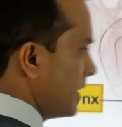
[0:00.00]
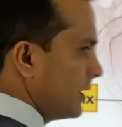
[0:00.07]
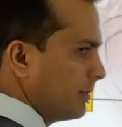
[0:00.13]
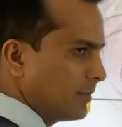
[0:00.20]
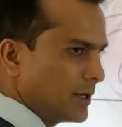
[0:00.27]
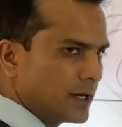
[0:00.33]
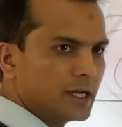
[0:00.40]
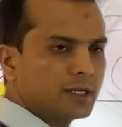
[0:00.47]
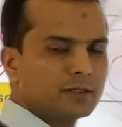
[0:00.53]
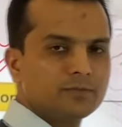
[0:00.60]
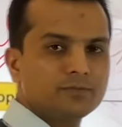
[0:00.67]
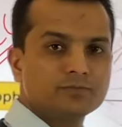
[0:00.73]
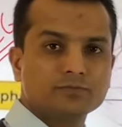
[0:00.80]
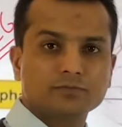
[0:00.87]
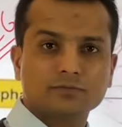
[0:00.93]
important.
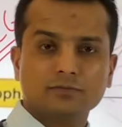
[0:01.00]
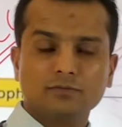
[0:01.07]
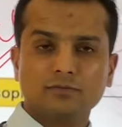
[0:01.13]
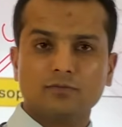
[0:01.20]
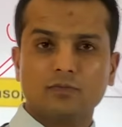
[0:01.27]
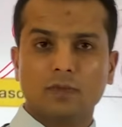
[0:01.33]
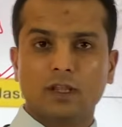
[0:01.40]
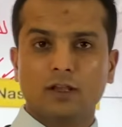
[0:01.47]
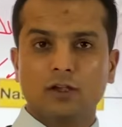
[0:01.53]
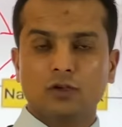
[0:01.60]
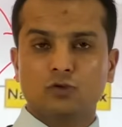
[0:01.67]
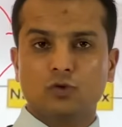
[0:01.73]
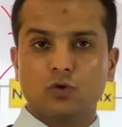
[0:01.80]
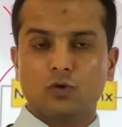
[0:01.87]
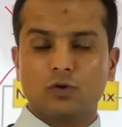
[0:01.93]

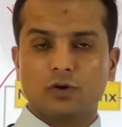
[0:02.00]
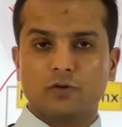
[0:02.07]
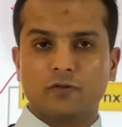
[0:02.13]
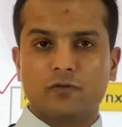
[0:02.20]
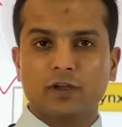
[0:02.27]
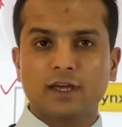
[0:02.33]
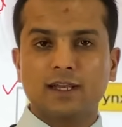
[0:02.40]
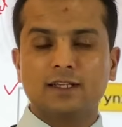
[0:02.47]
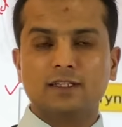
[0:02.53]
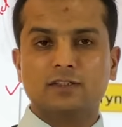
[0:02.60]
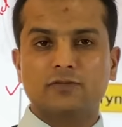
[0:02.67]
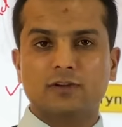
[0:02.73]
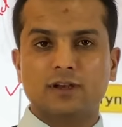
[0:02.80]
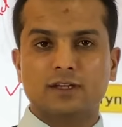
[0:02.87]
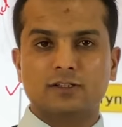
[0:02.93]
So pharynx
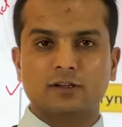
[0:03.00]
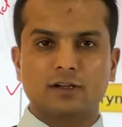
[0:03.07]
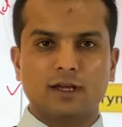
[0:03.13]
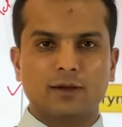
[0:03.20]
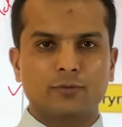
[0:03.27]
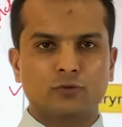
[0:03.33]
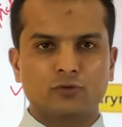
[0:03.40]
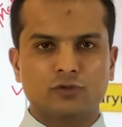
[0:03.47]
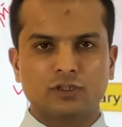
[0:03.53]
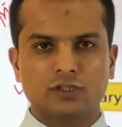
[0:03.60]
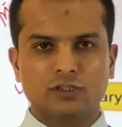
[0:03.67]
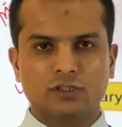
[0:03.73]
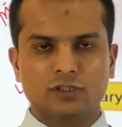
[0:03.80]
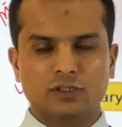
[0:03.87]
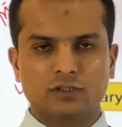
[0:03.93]
will extend up to
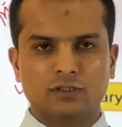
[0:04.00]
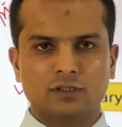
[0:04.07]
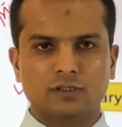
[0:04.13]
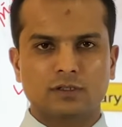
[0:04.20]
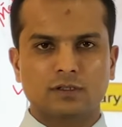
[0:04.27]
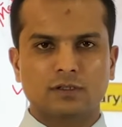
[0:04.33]
C6,